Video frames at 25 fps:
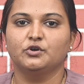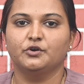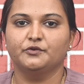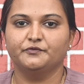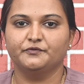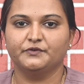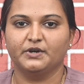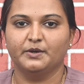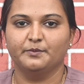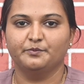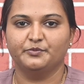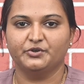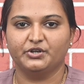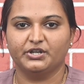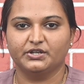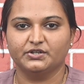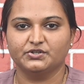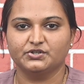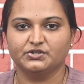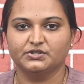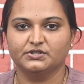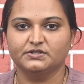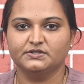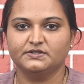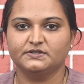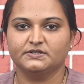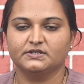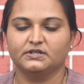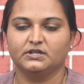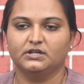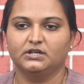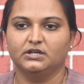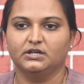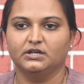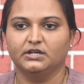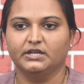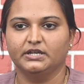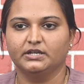of computations,
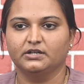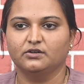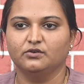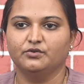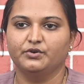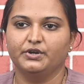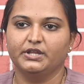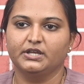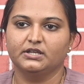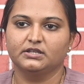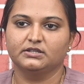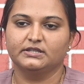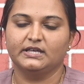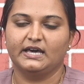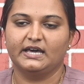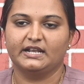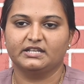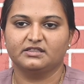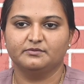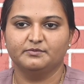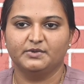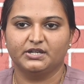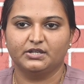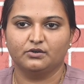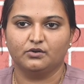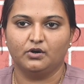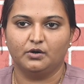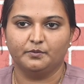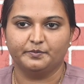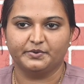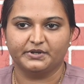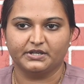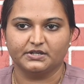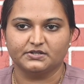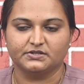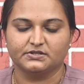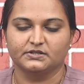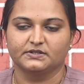including the arithmetic
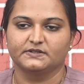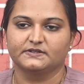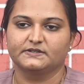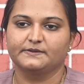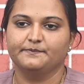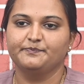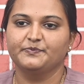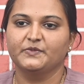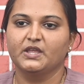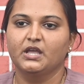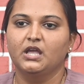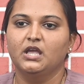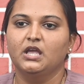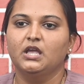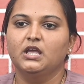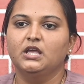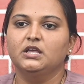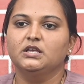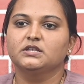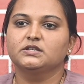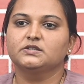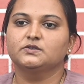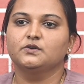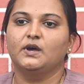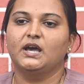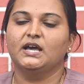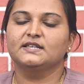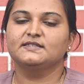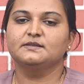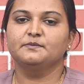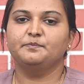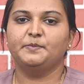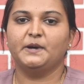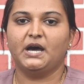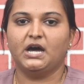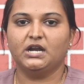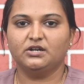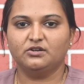operations. So as a
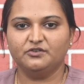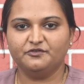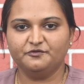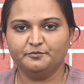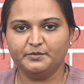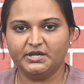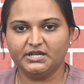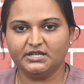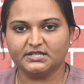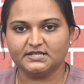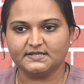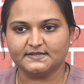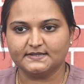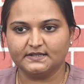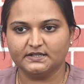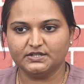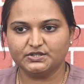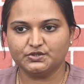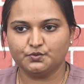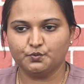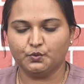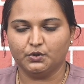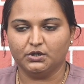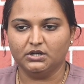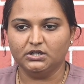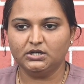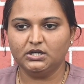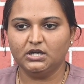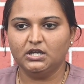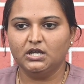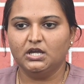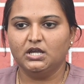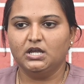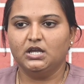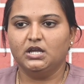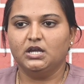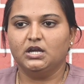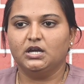part of my research work,
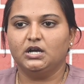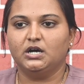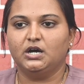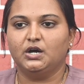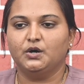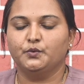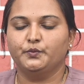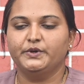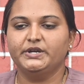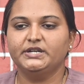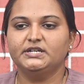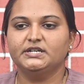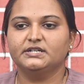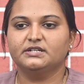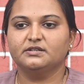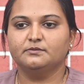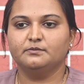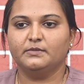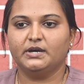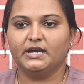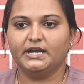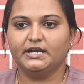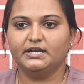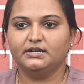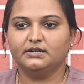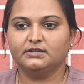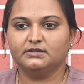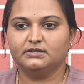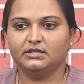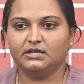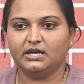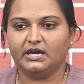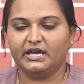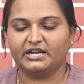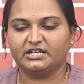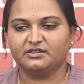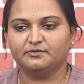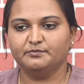we determined
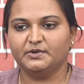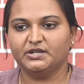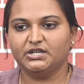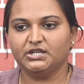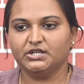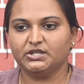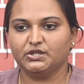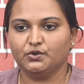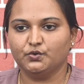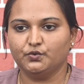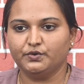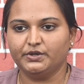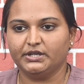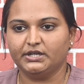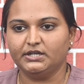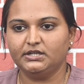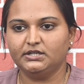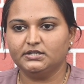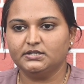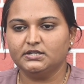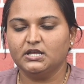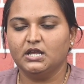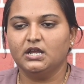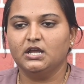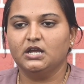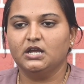the arithmetic unit,